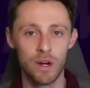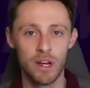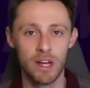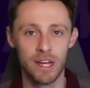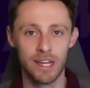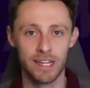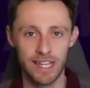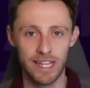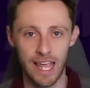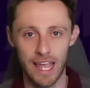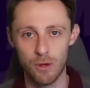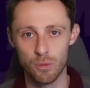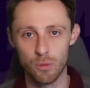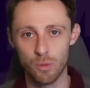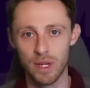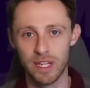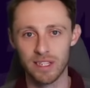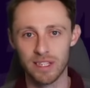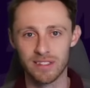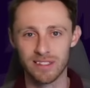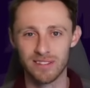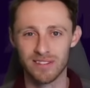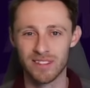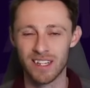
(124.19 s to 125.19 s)
game weeks.
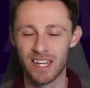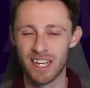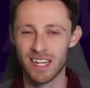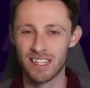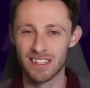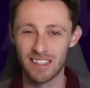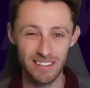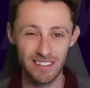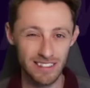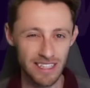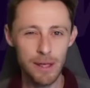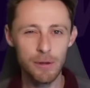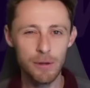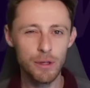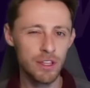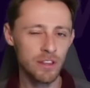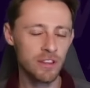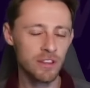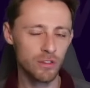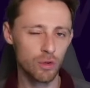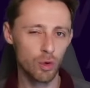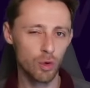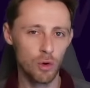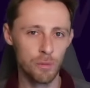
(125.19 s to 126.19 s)
And the same can
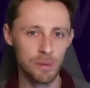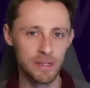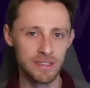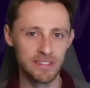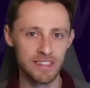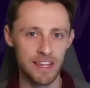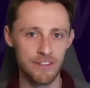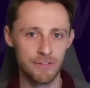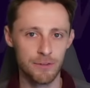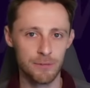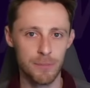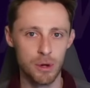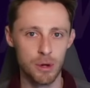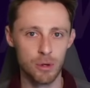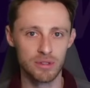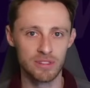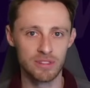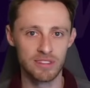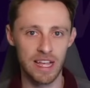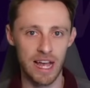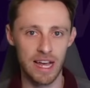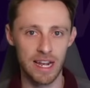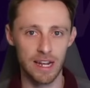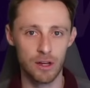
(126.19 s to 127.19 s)
sort of be said for Mo
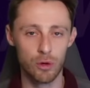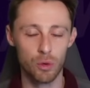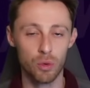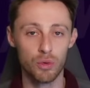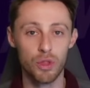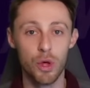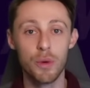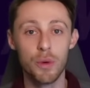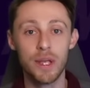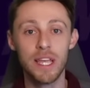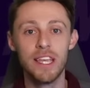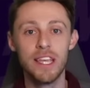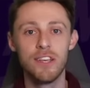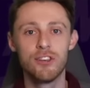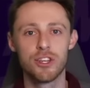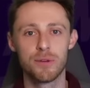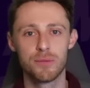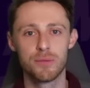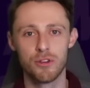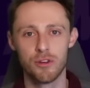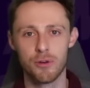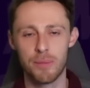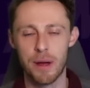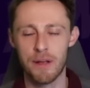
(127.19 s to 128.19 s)
Salah, although Egypt are
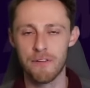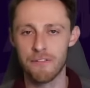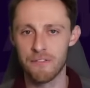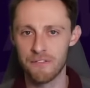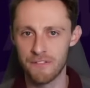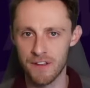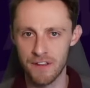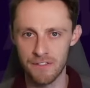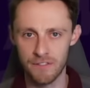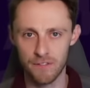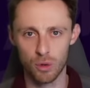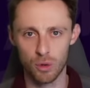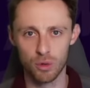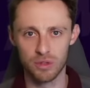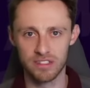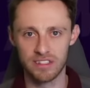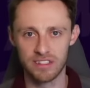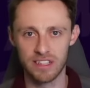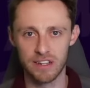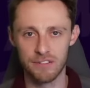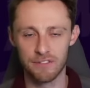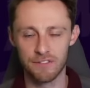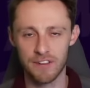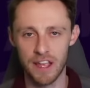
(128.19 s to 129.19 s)
about 5th or 6th
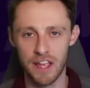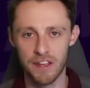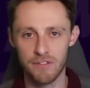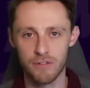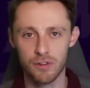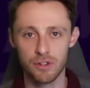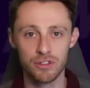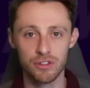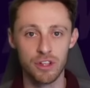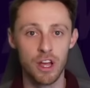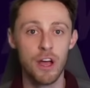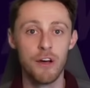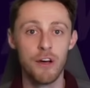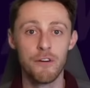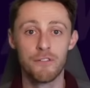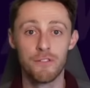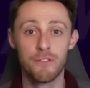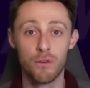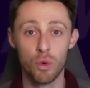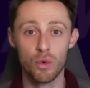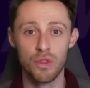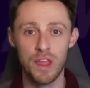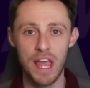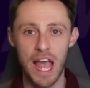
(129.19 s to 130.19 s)
favourites for
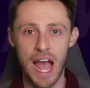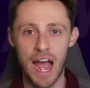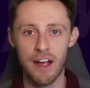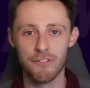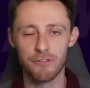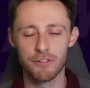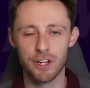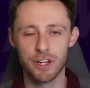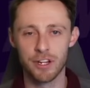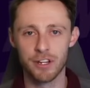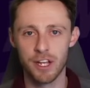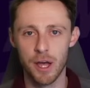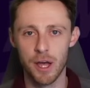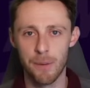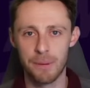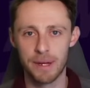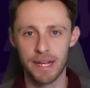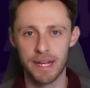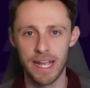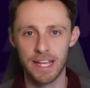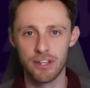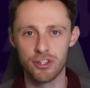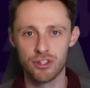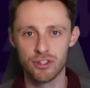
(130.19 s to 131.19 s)
the African Cup of
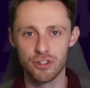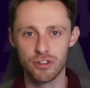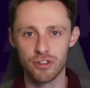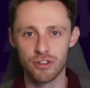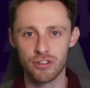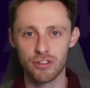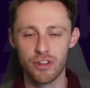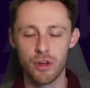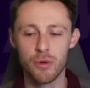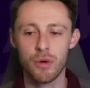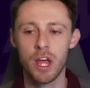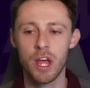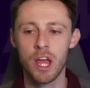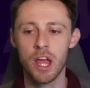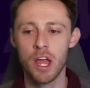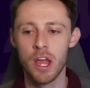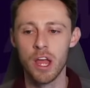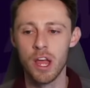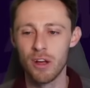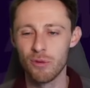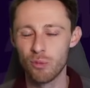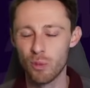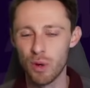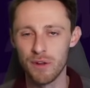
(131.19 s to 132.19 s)
Nations. So
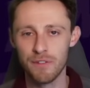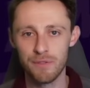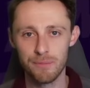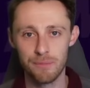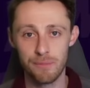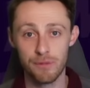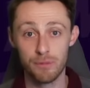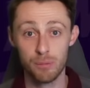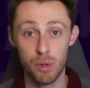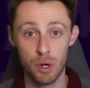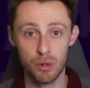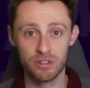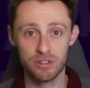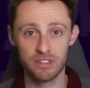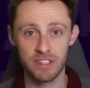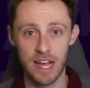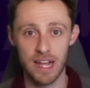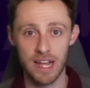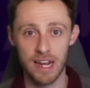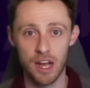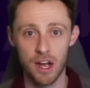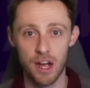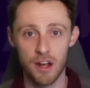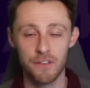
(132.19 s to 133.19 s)
with Mo Salah,
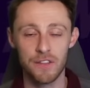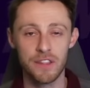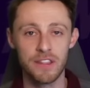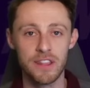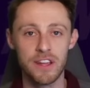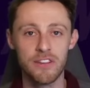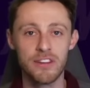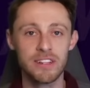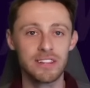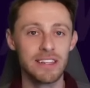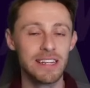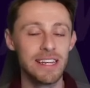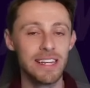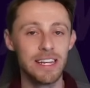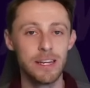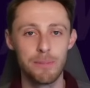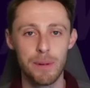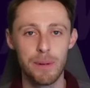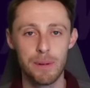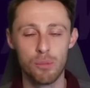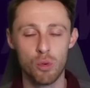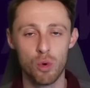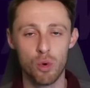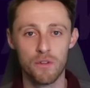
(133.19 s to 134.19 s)
I think there is a little bit
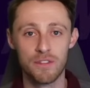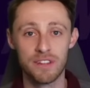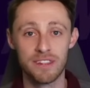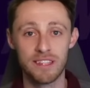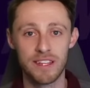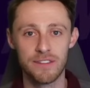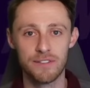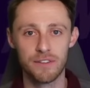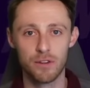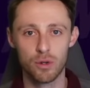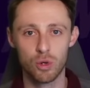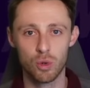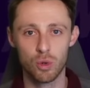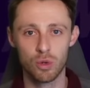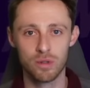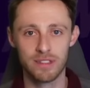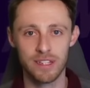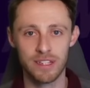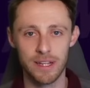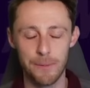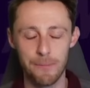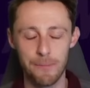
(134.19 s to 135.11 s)
more of a difficulty.